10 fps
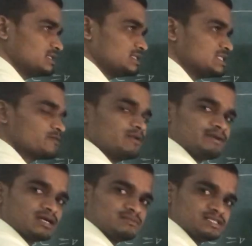this will
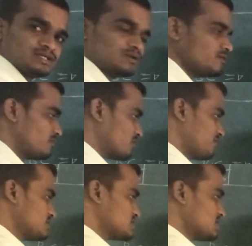become 0, for
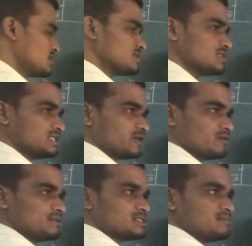fixed condition there
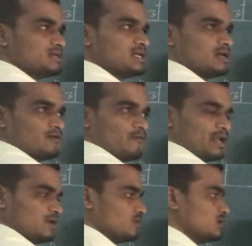will be some
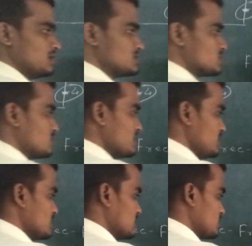value. Okay,
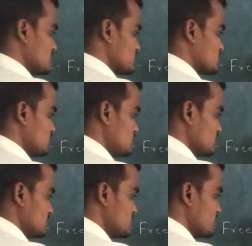
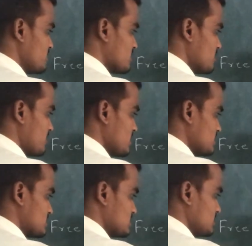so this will become
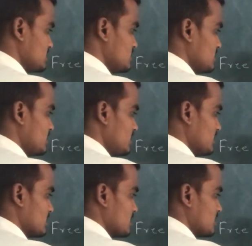minus EA
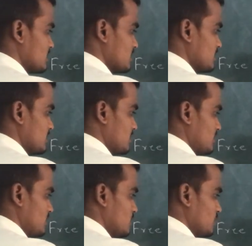
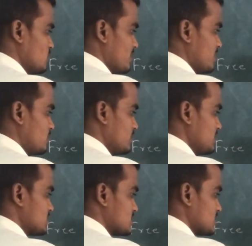dou u by dou
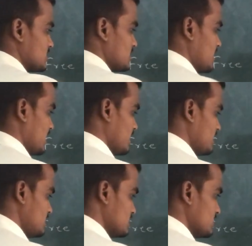x and
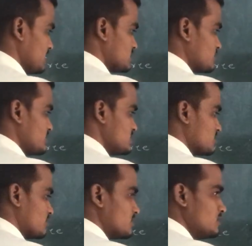next one is
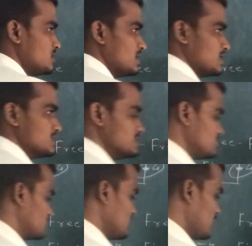equal to 0.
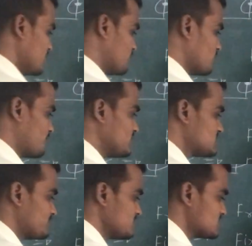And for
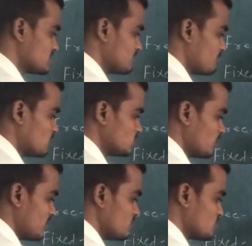fixed both
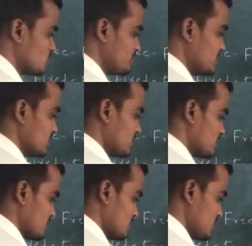values should be there,
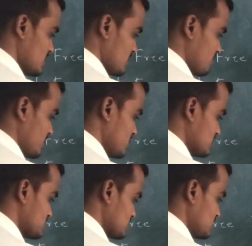
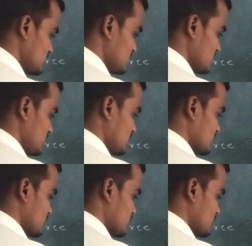minus EA